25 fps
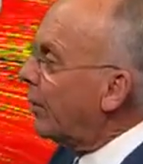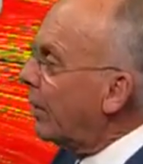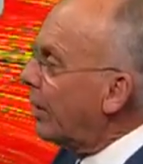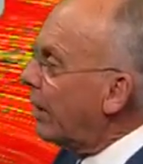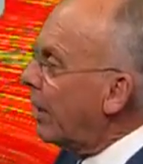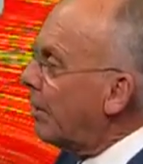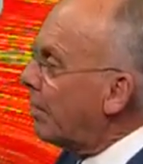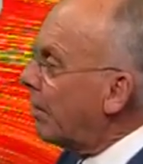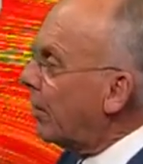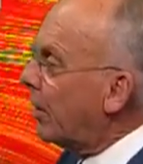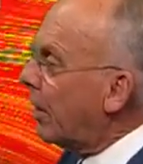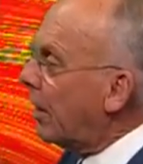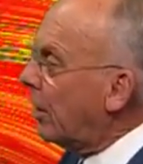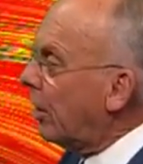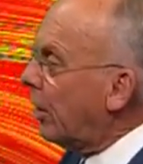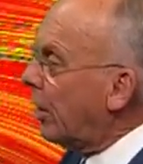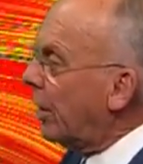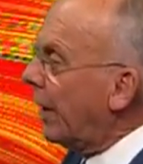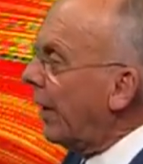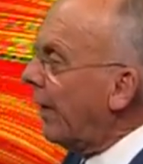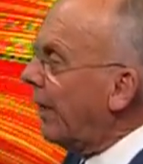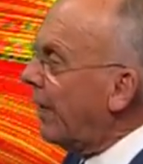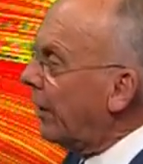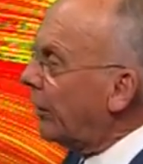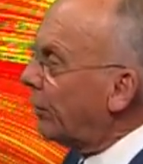really pretty good
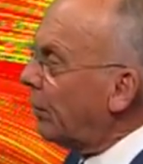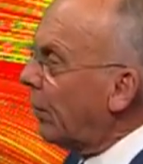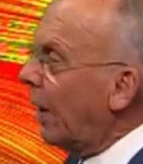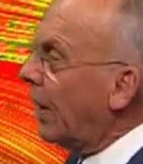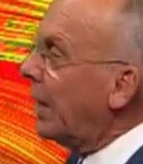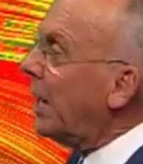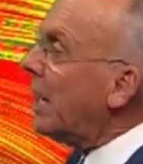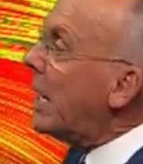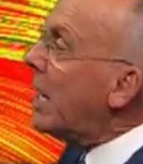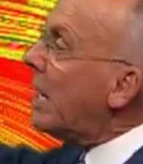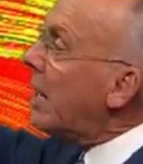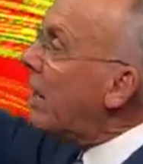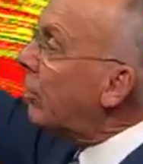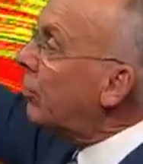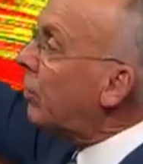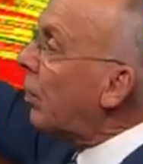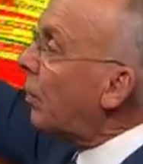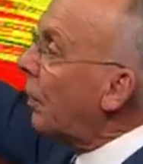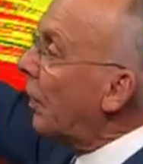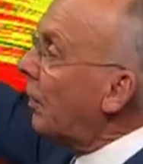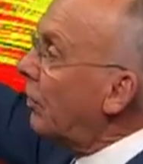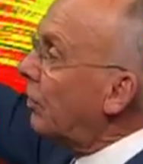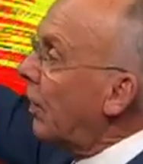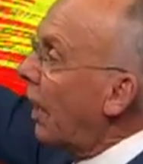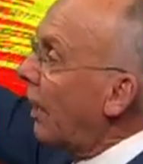on this one. There's where
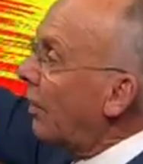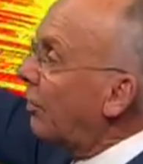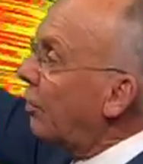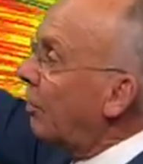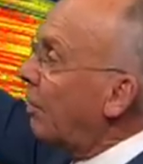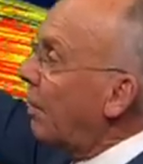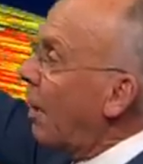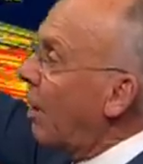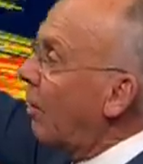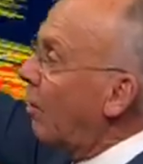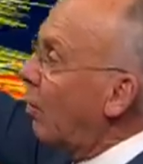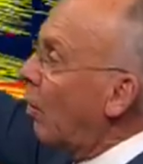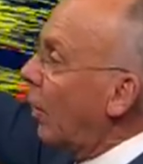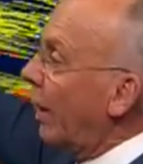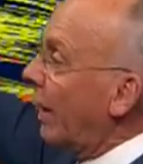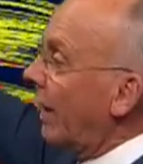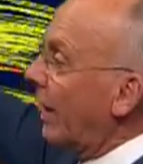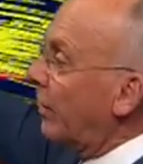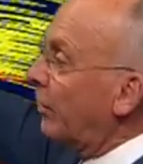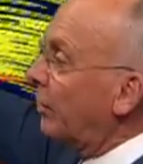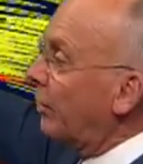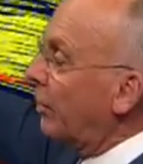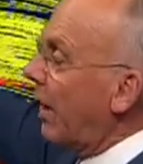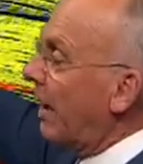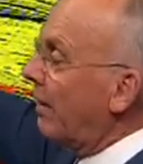things are tomorrow morning
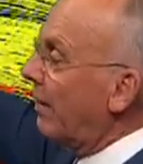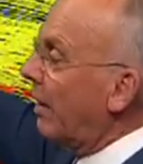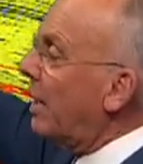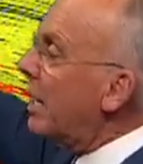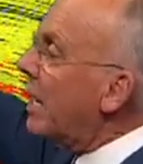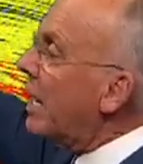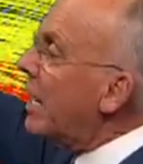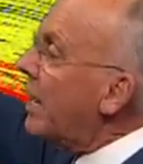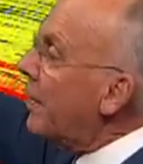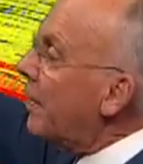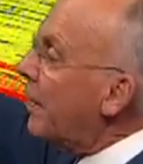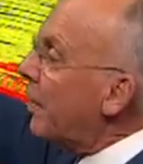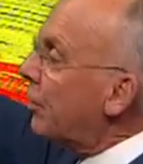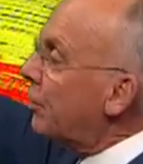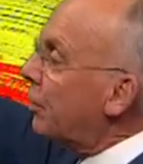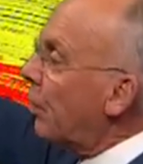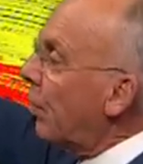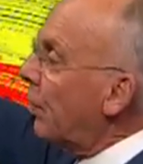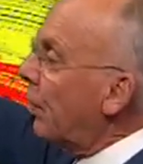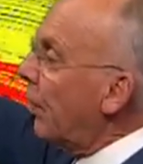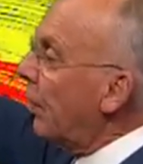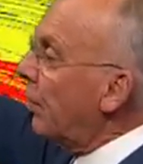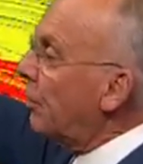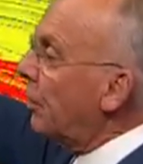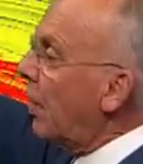at 7. There's where
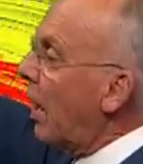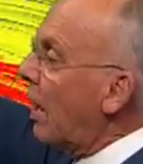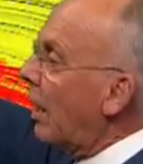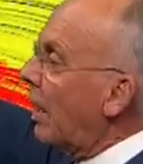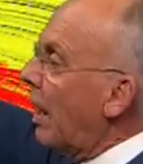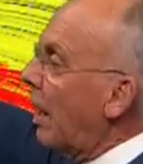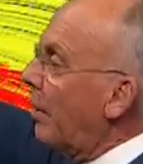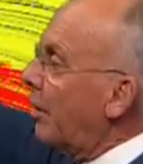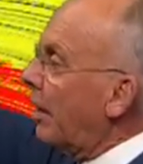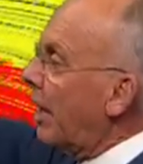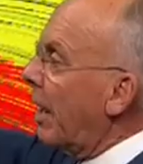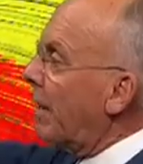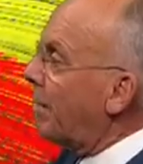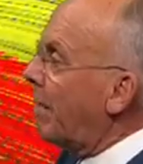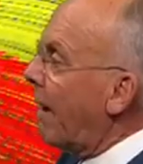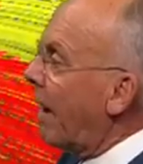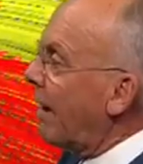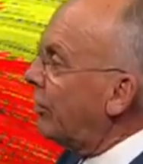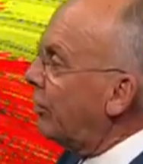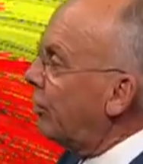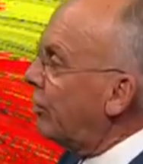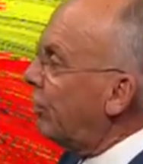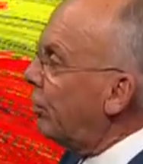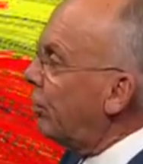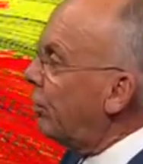things are coming up by
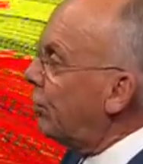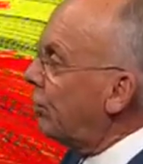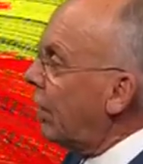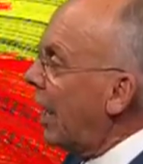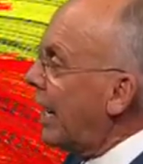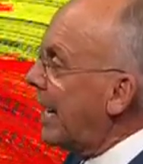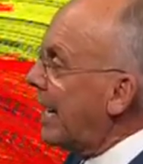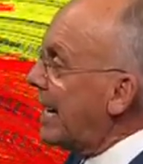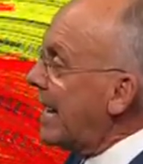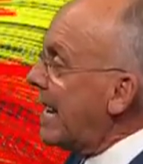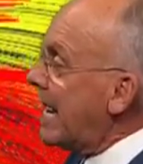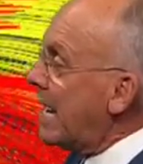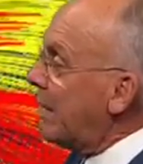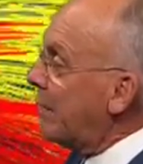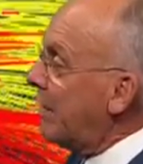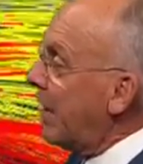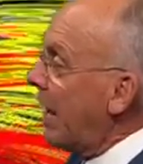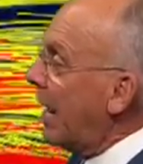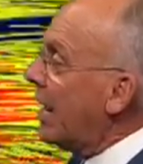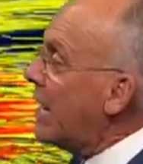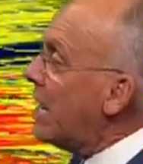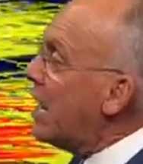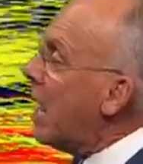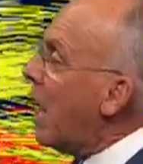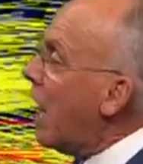Tuesday
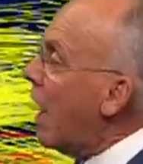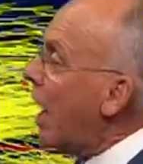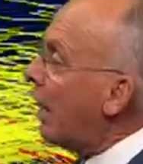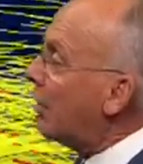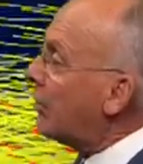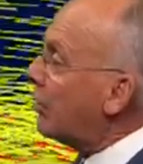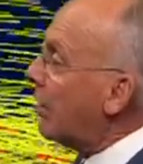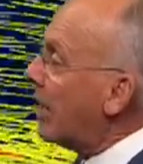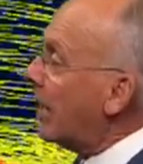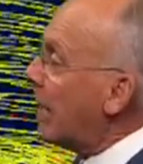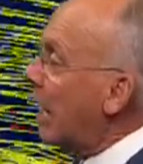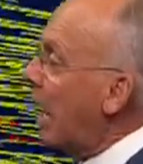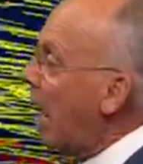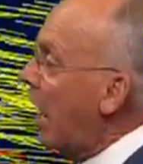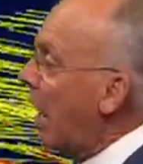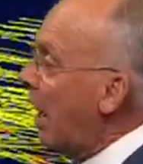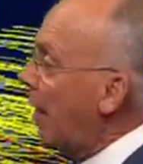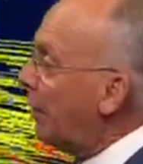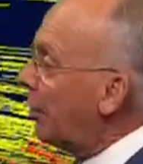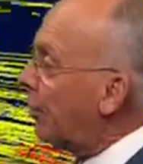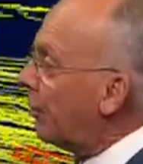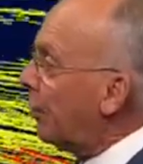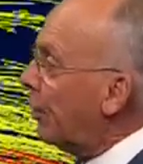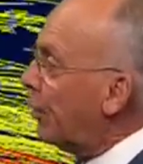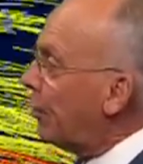evening. Uh, take you
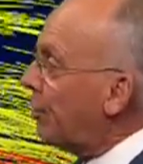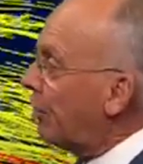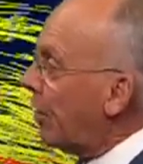on through